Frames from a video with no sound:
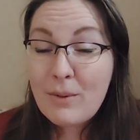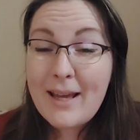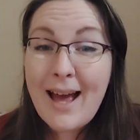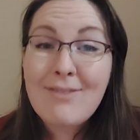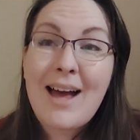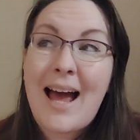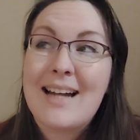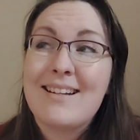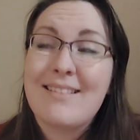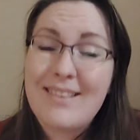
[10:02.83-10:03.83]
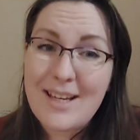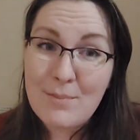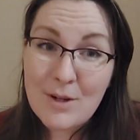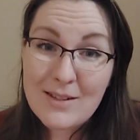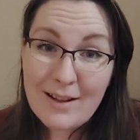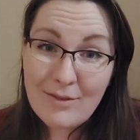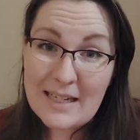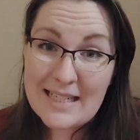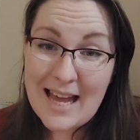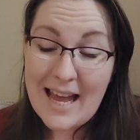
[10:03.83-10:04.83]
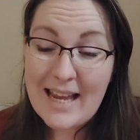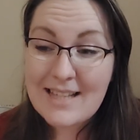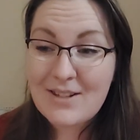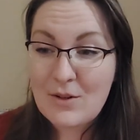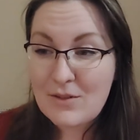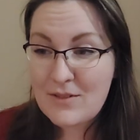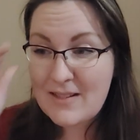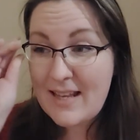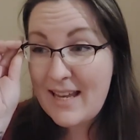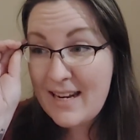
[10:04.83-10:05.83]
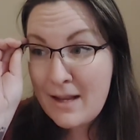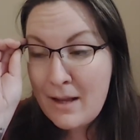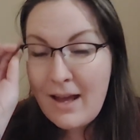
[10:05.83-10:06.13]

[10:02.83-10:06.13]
we have had the most lovely day, as you'll have seen.